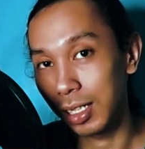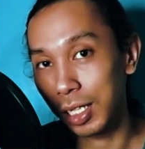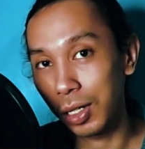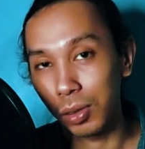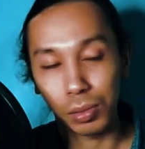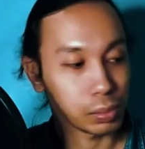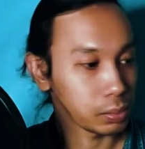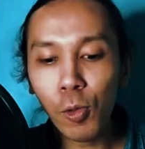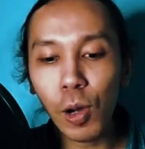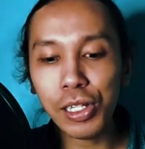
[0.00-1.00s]
I
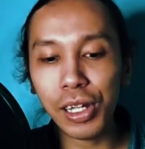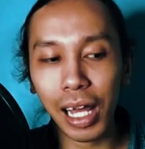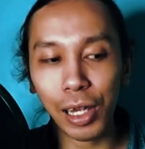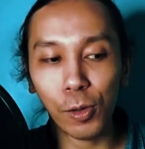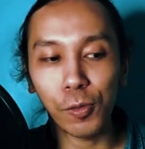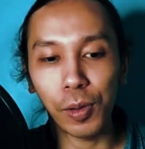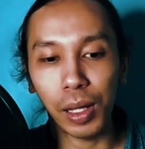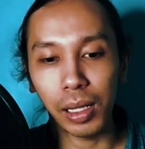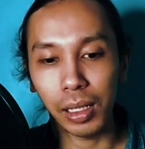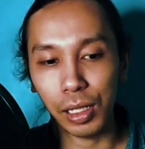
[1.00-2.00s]
watch that, I could
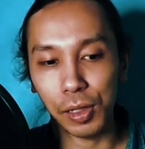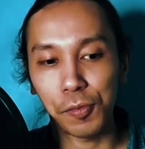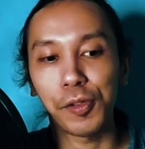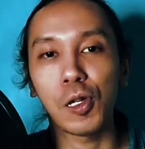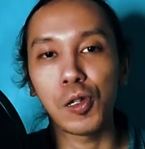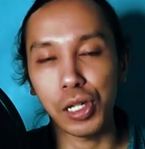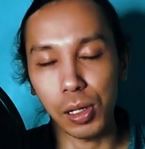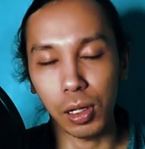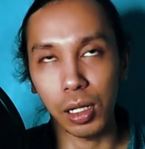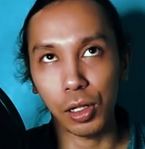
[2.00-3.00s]
feel the
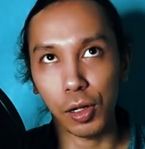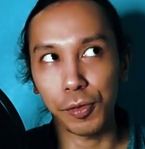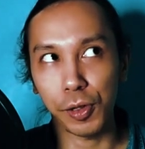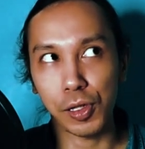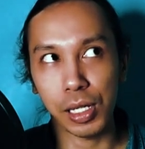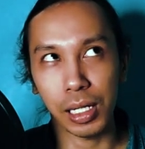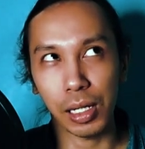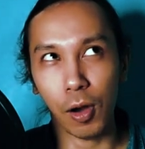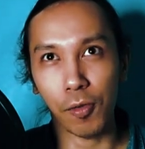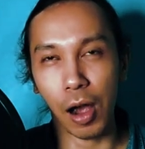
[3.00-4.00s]
confusion
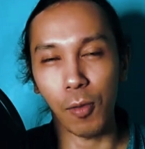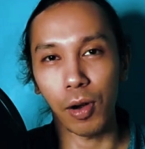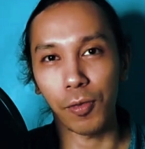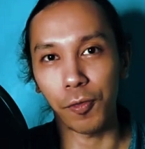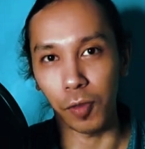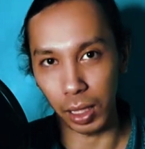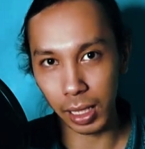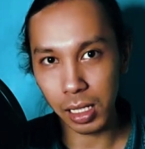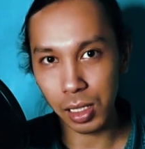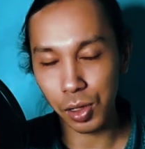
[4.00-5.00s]
of our
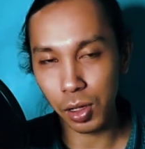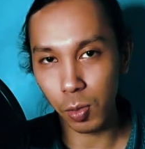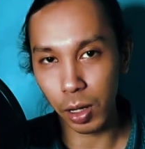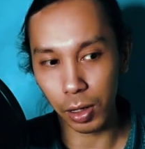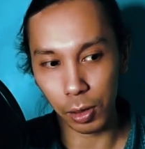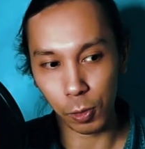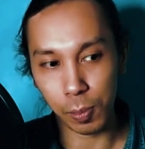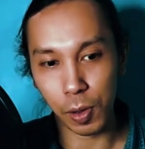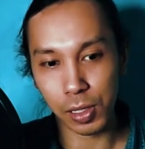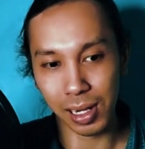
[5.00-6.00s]
feelings,
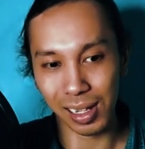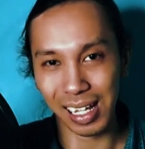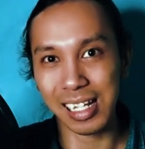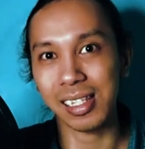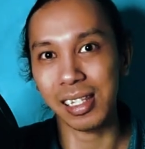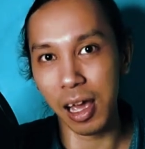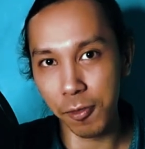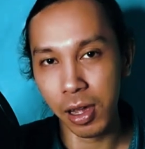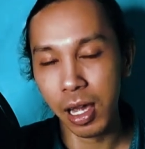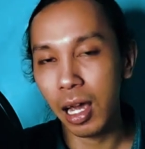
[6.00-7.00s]
about certain
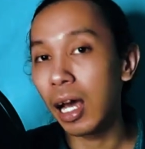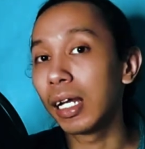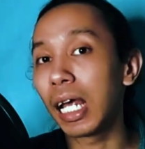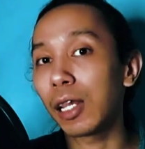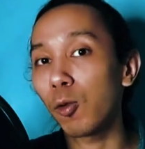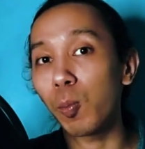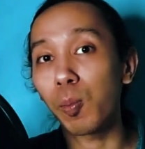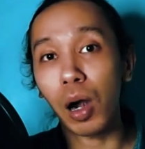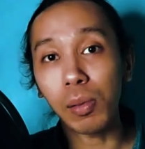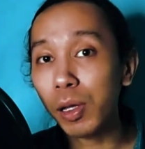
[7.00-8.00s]
stuff that
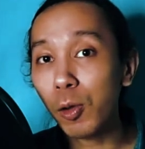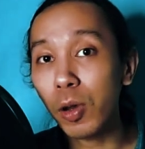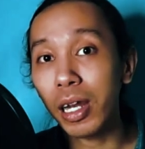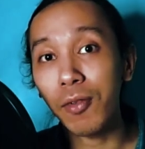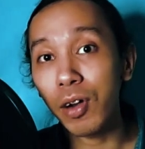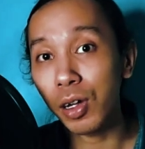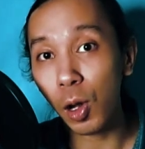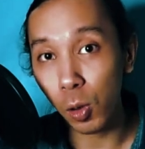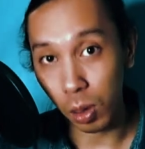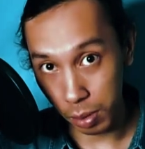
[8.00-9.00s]
probably we never
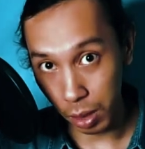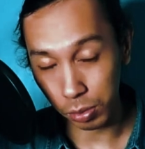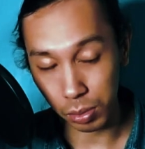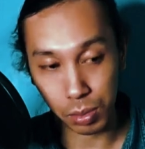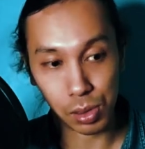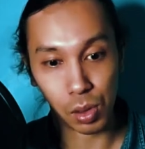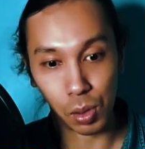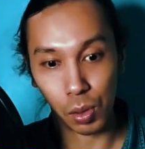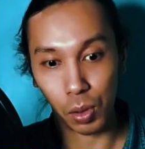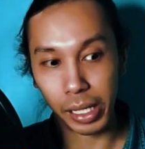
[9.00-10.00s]
know about.
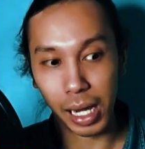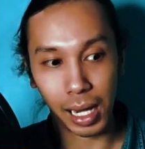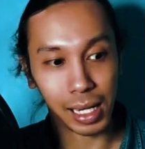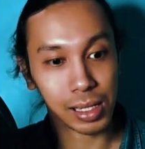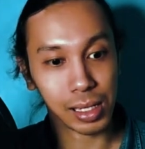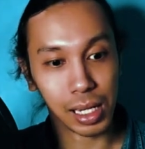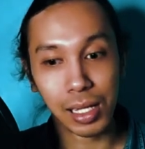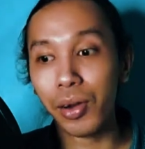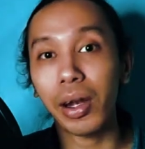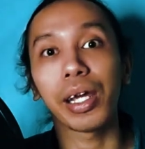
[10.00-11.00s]
So yeah,
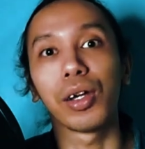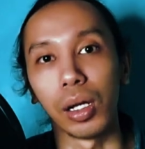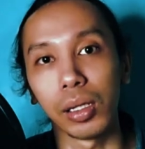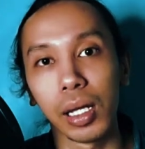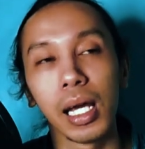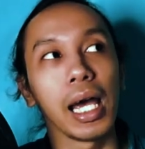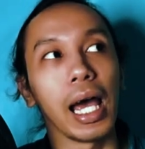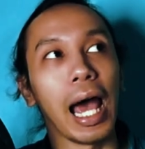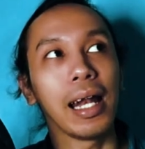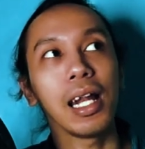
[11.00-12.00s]
it's really good.
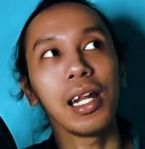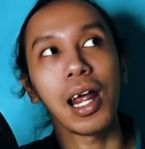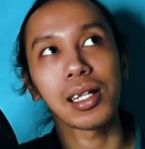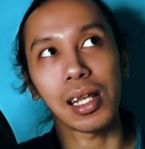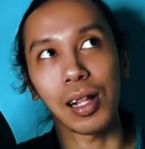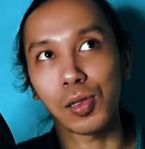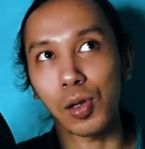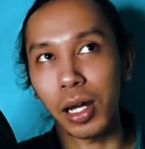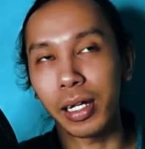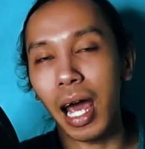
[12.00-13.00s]
And then there's
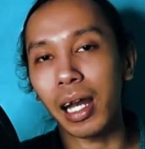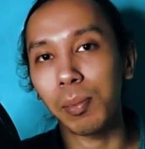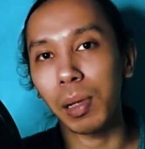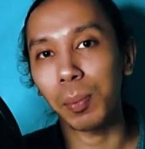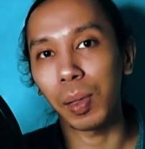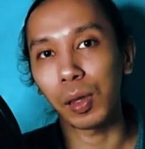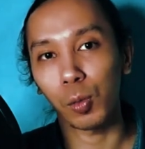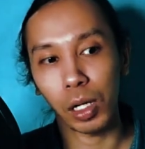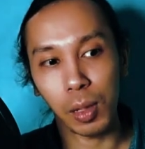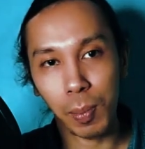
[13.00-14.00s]
also a dynamic
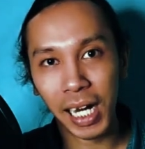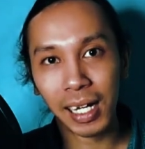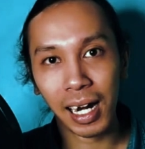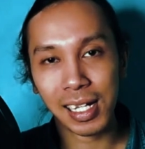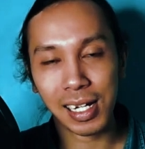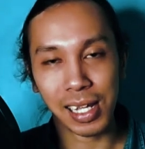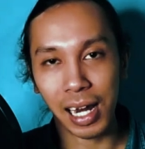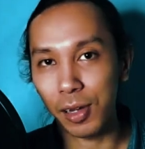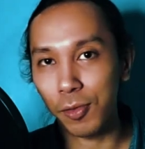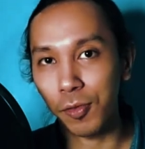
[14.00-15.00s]
between the main characters
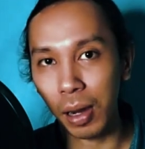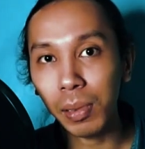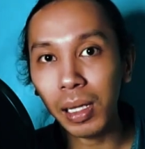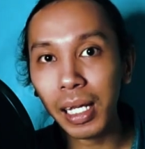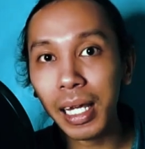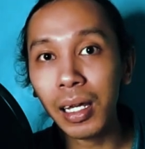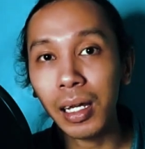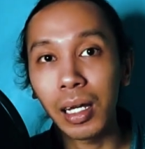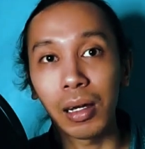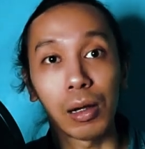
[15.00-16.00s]
and the family,
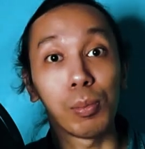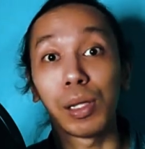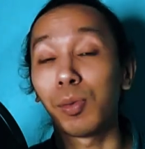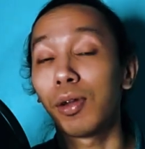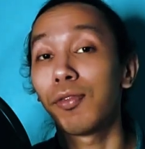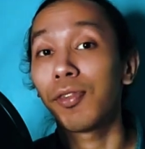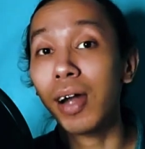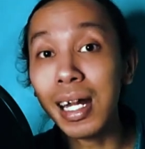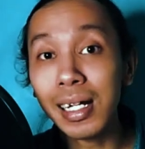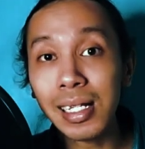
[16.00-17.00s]
between
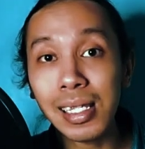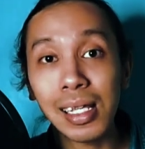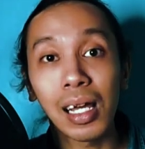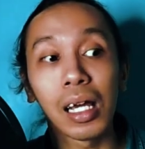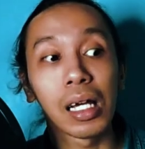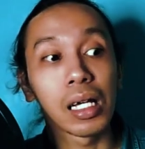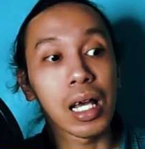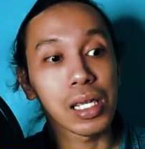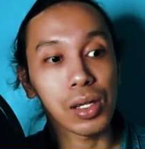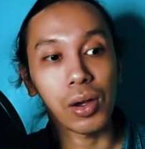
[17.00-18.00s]
friends.
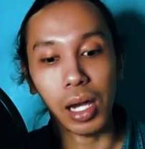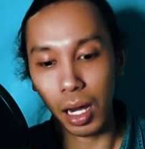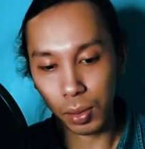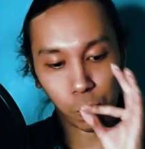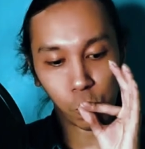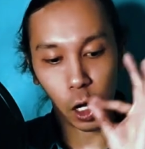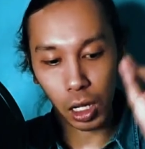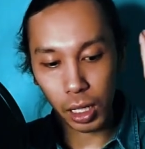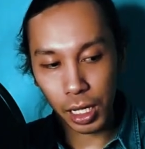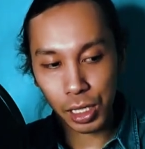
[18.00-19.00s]
So yeah,
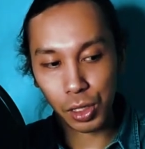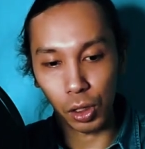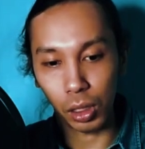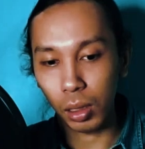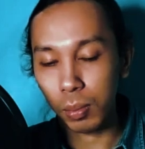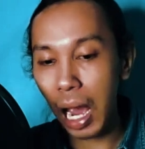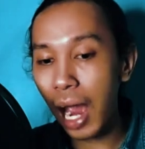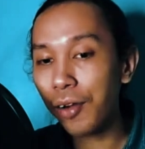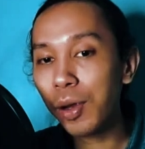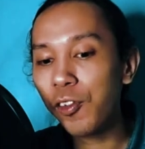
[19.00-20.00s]
it's good.
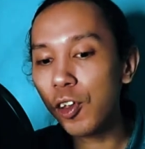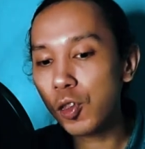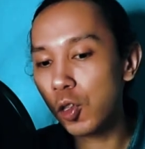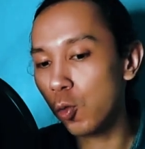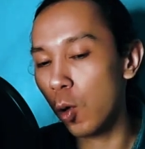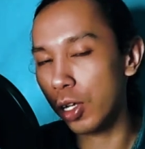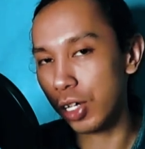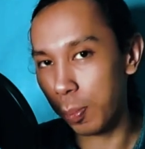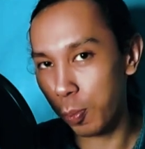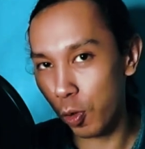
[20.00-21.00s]
I refuse to watch
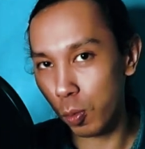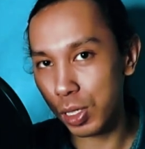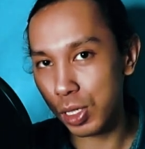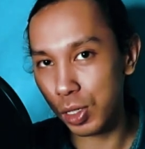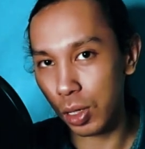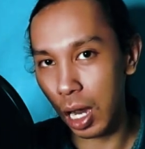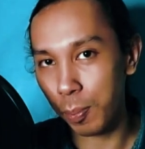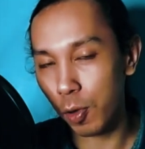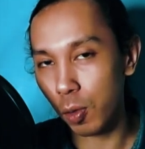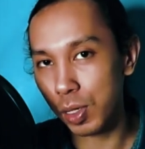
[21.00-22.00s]
I Promise You
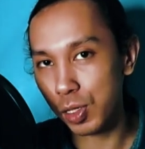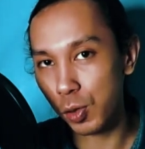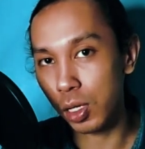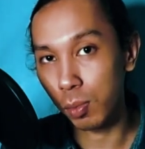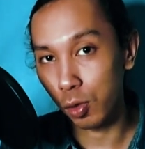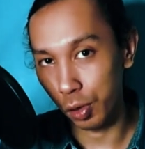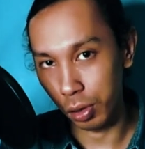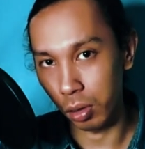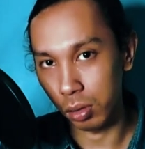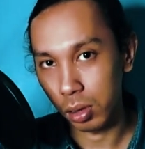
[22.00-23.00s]
the Moon,
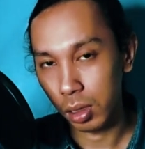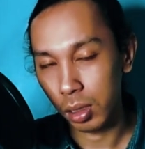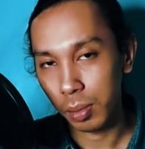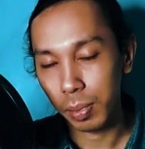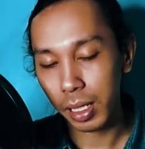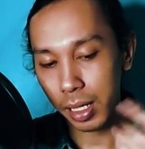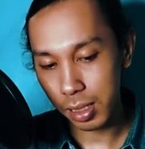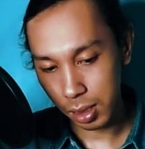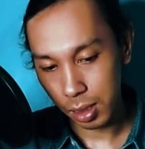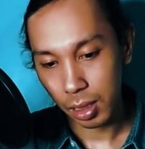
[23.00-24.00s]
though,
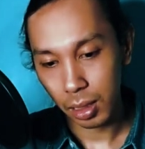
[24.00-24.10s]
because